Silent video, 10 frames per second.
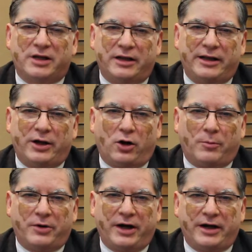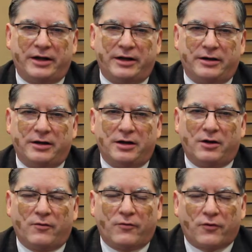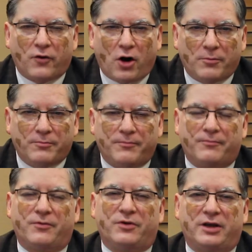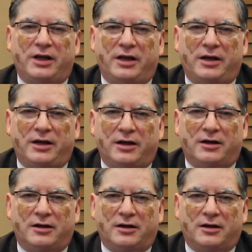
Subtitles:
that they operate in from the